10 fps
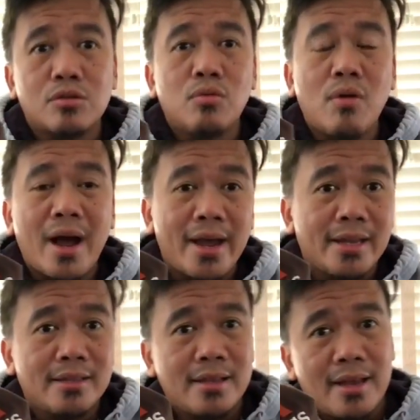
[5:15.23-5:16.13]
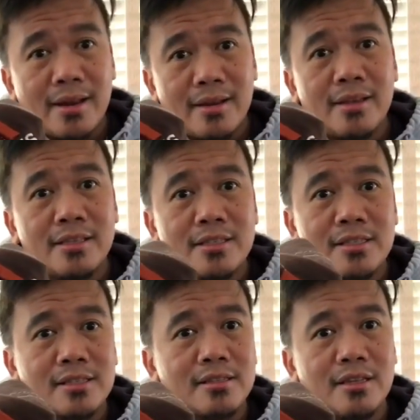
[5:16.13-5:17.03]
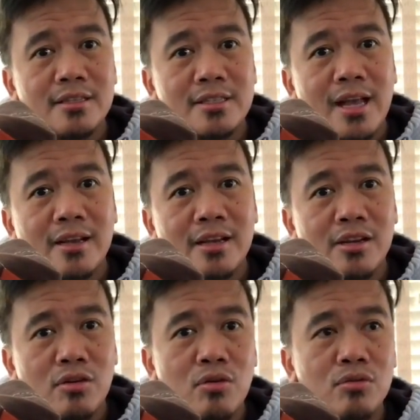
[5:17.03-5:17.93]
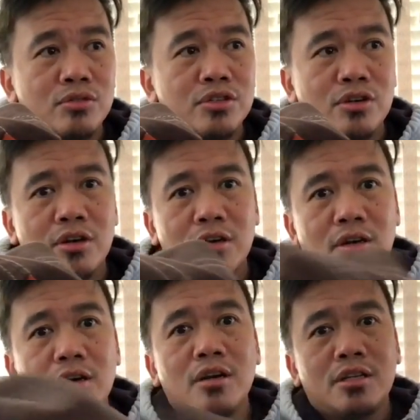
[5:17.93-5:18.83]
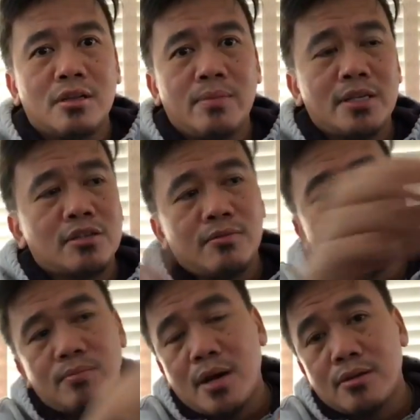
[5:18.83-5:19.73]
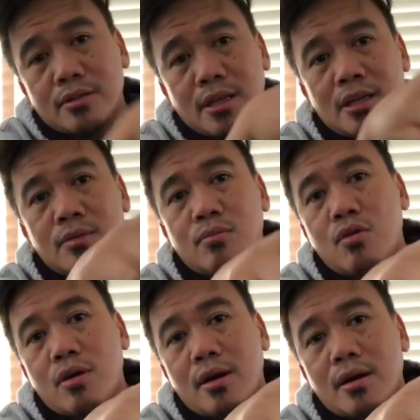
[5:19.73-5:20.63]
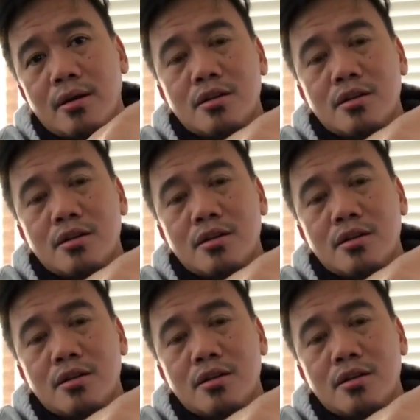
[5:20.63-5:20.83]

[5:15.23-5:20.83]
wide that it's not gonna hold the base of your mount anymore.